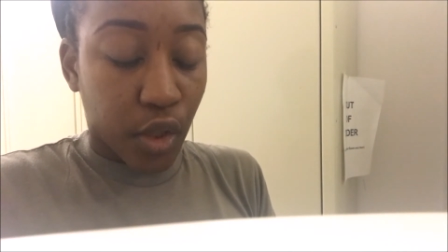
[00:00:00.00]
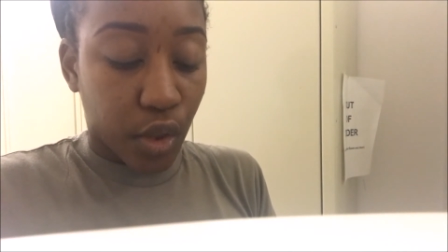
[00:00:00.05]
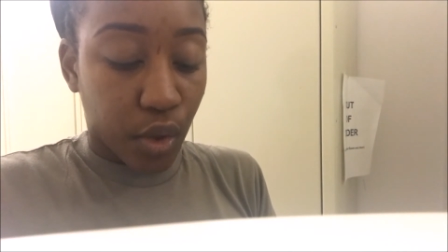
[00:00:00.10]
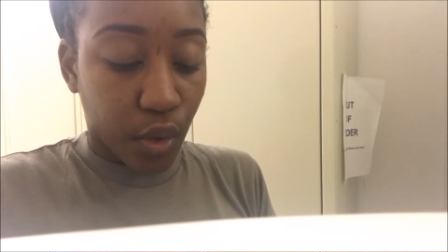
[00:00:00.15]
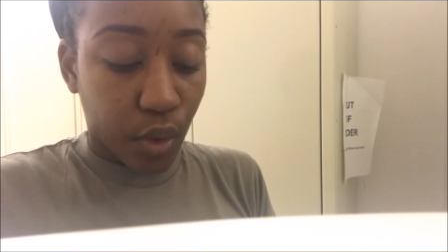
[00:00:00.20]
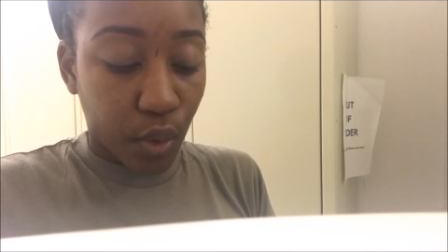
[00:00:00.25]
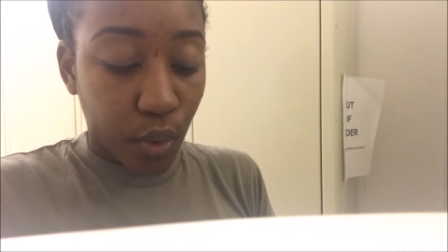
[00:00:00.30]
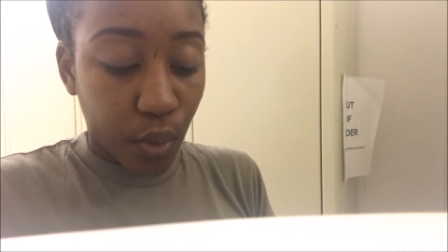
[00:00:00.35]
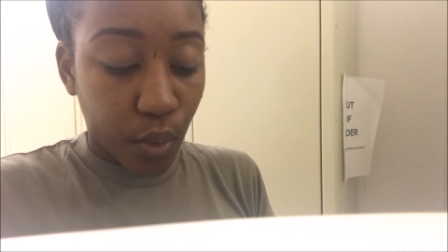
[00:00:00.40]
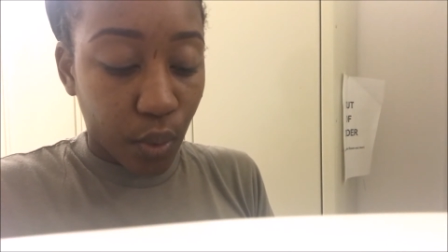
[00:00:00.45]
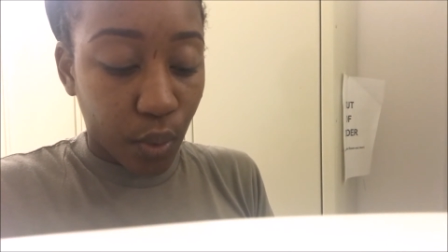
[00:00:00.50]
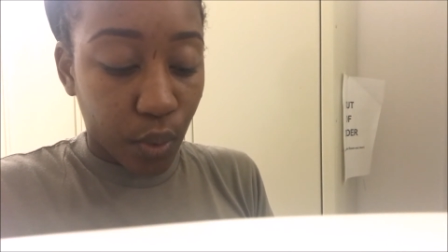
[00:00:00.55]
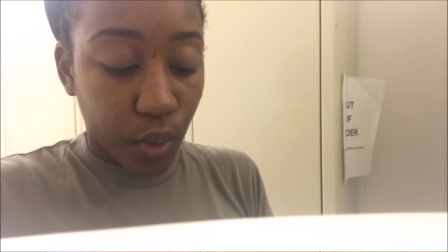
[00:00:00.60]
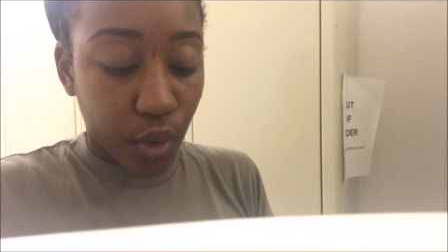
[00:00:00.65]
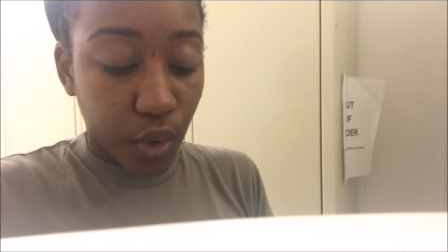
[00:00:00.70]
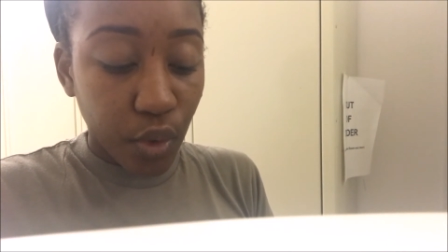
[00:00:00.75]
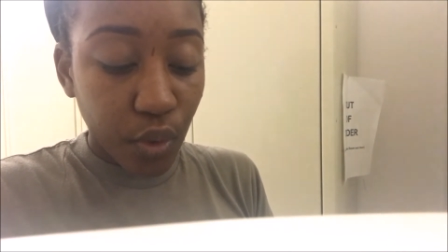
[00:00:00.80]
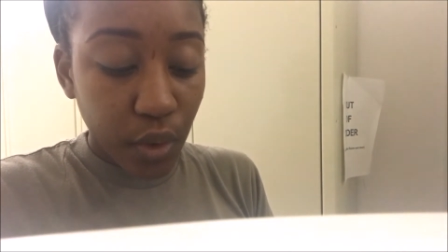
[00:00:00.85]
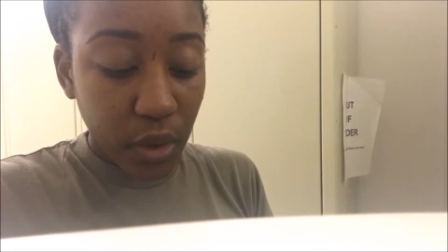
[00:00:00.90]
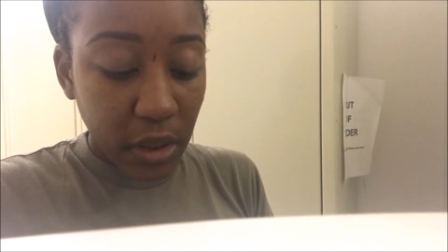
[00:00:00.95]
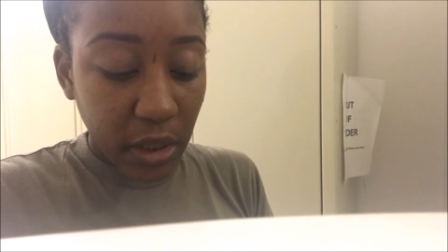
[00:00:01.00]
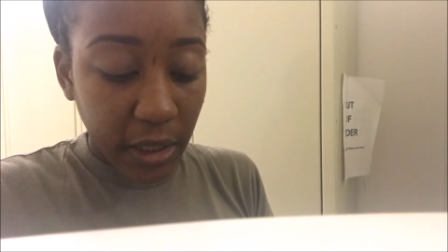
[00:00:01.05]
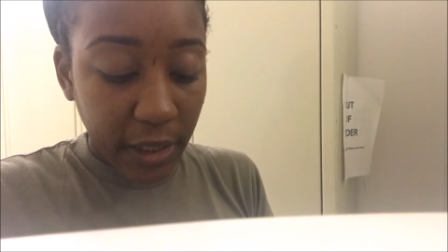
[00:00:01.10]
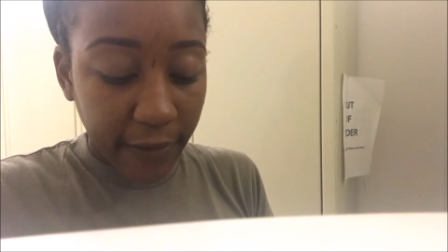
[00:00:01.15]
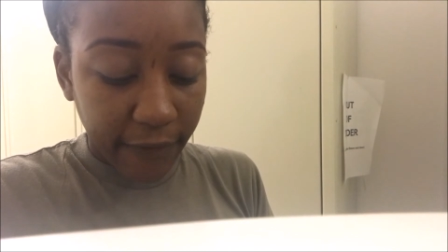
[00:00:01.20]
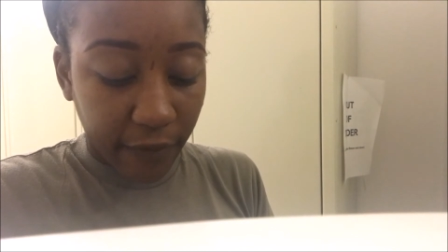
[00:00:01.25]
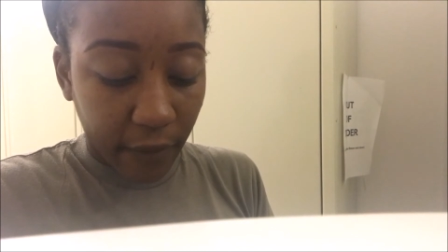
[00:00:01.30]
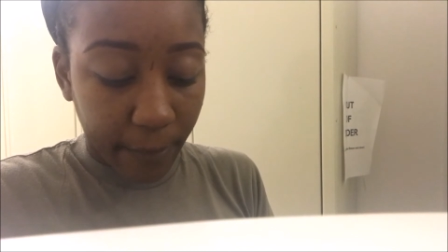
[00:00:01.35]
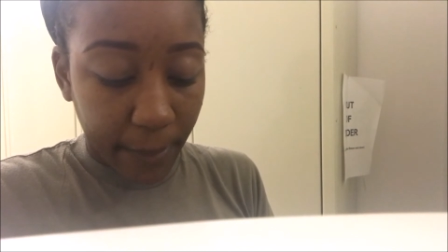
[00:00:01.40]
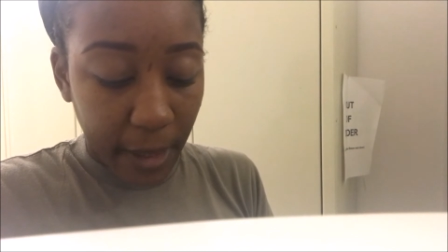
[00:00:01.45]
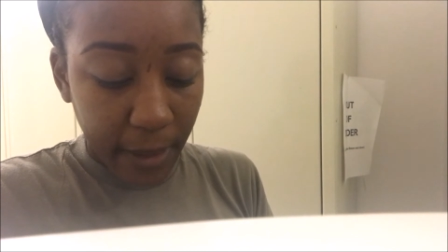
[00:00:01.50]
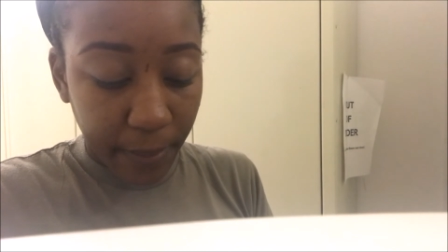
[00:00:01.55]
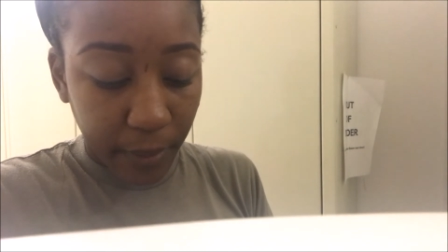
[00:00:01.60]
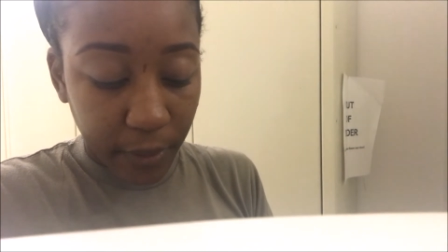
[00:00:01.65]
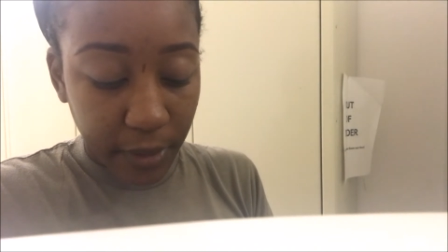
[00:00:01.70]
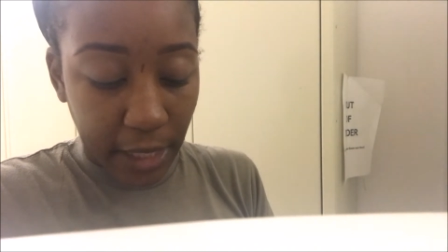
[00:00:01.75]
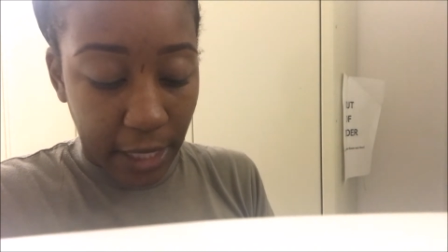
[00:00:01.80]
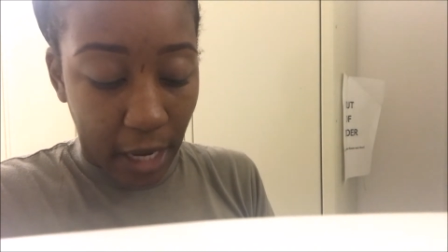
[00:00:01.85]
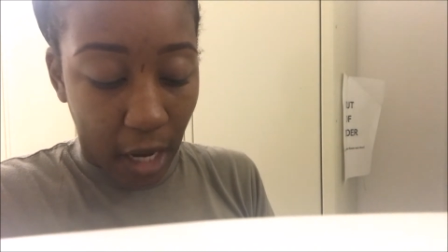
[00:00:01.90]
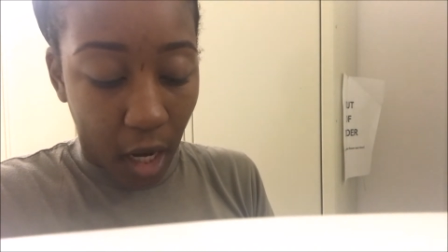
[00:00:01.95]
usually for
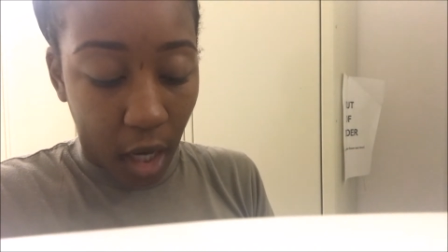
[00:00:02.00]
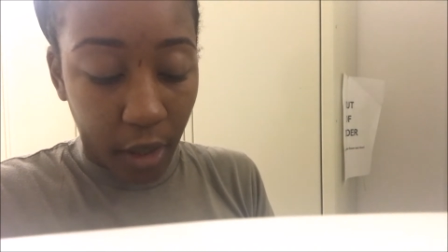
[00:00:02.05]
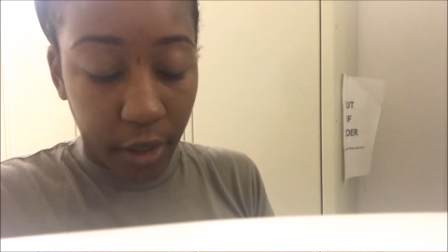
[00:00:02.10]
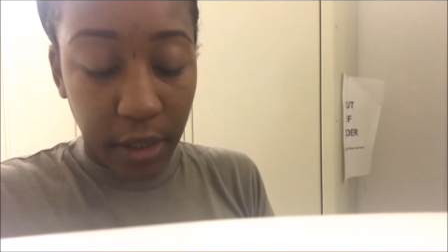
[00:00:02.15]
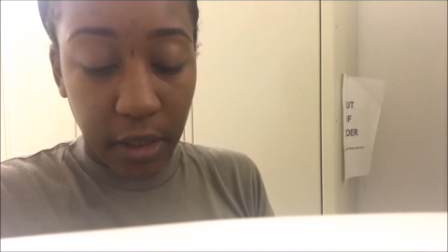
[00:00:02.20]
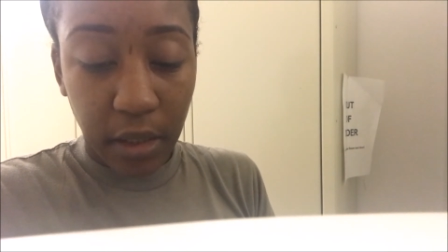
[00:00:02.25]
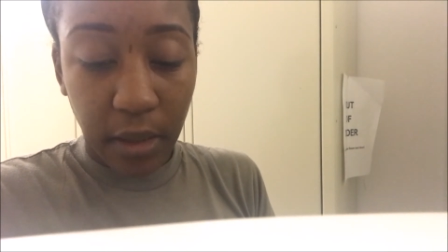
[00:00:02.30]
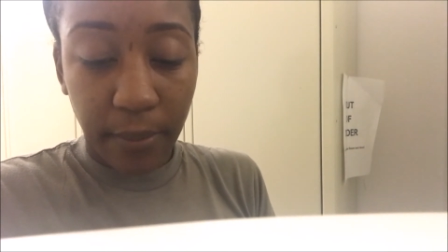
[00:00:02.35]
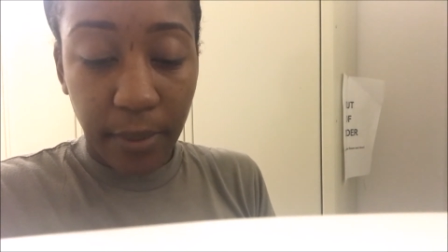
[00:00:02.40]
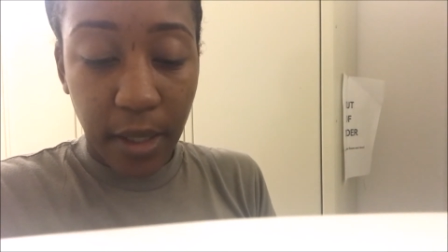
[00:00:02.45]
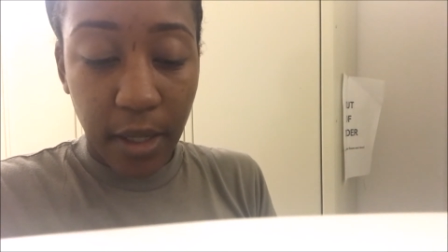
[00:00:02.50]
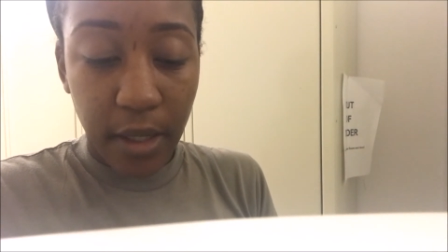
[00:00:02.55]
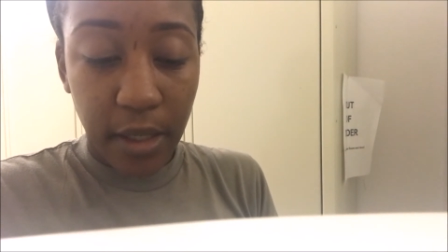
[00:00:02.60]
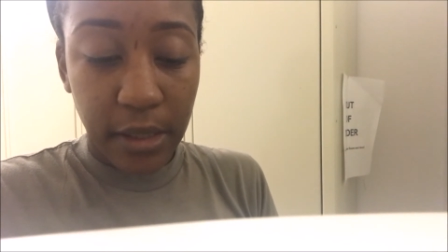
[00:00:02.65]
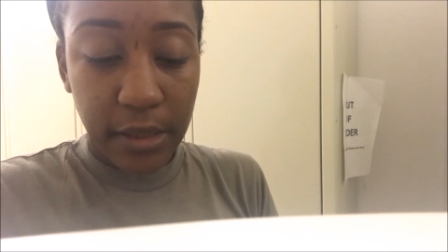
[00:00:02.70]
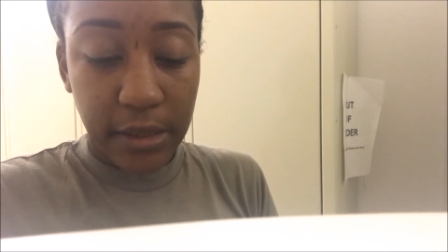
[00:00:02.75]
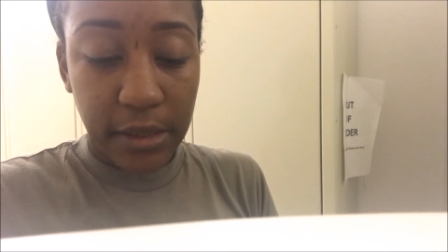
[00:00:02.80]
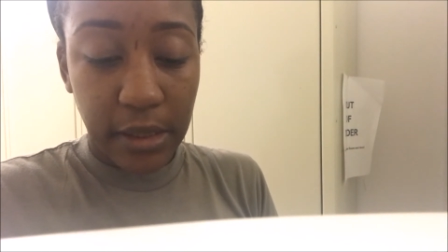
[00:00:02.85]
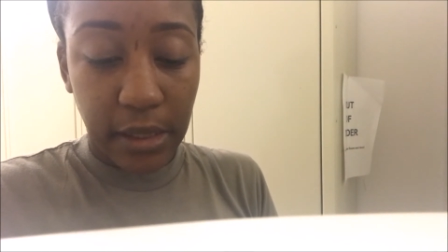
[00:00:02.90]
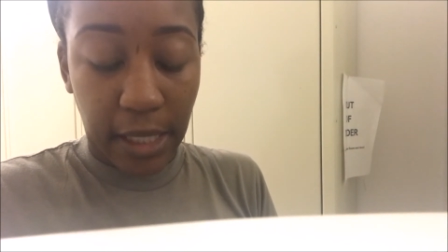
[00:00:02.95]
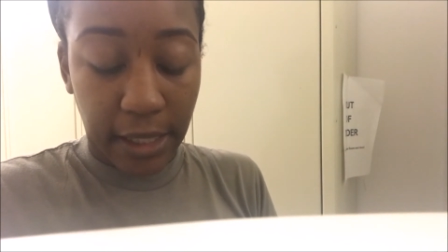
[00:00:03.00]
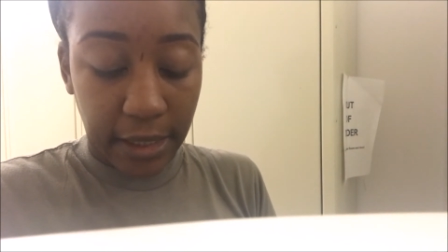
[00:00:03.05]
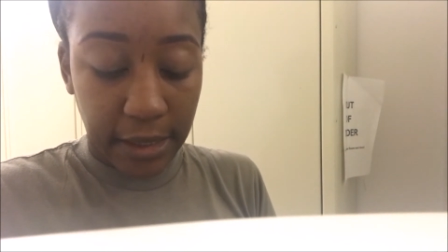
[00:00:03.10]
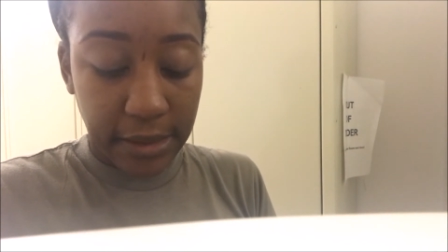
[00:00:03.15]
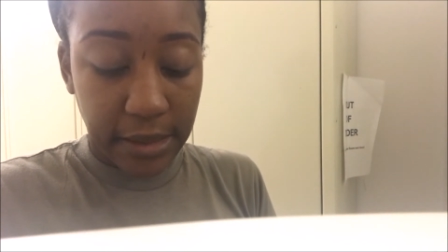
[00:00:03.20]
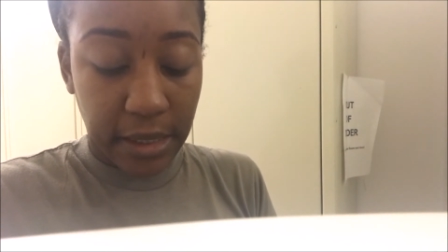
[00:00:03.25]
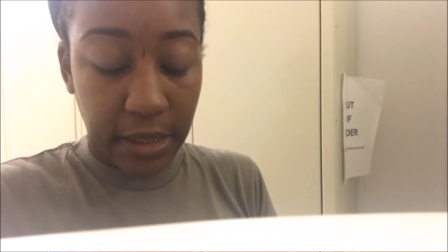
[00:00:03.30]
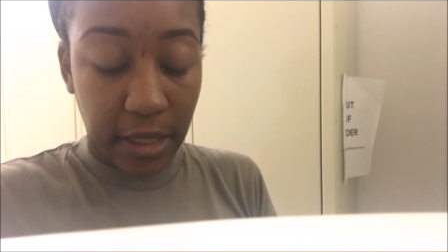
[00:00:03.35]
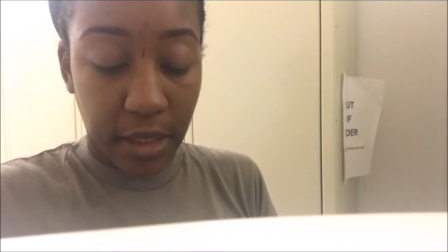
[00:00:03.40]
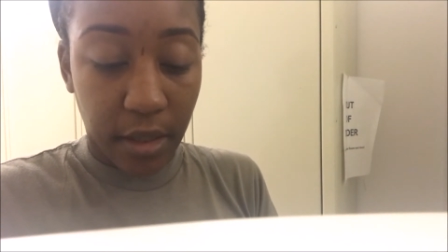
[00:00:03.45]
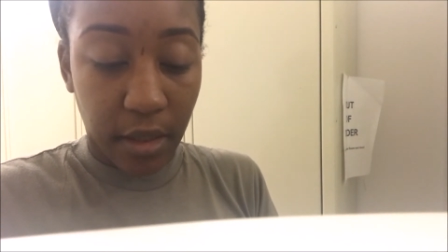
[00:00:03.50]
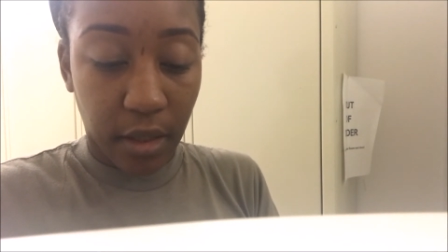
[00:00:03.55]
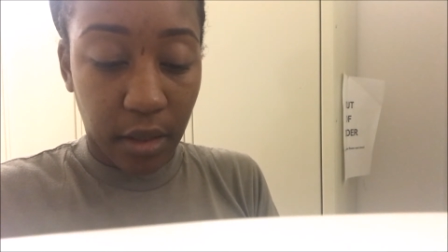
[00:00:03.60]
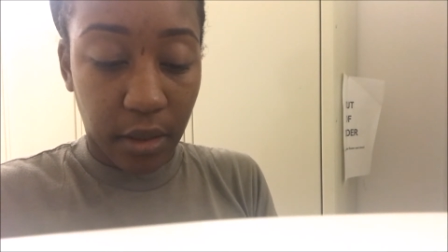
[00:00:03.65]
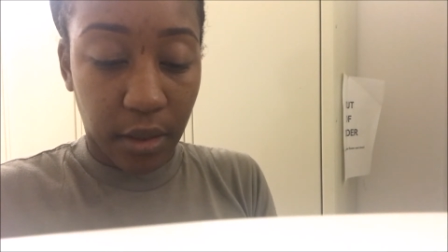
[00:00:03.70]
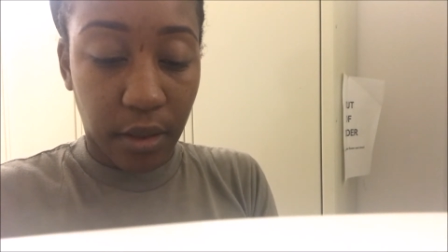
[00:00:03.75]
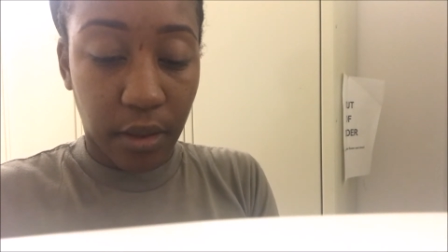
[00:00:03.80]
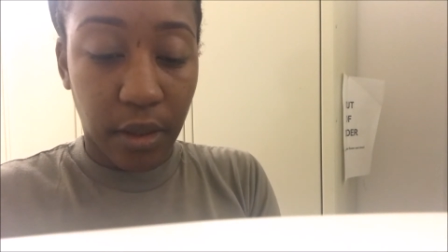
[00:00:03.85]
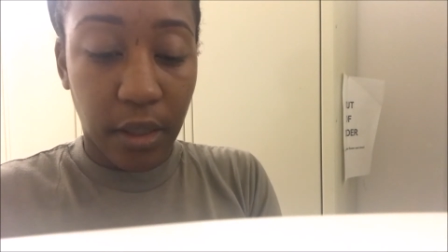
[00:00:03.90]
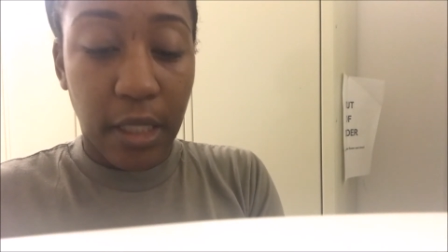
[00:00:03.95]
people that are in the barracks, like I said, they're
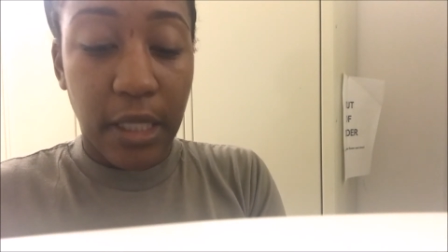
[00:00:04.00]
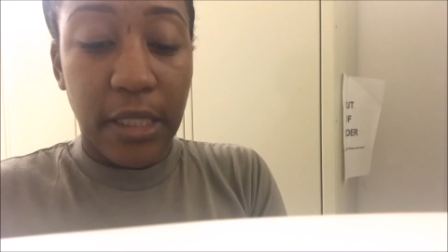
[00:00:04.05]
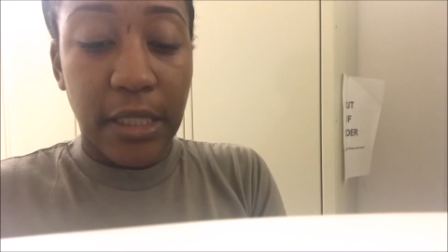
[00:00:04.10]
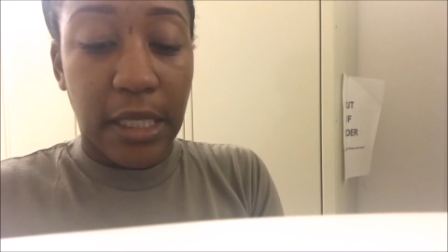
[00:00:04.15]
younger,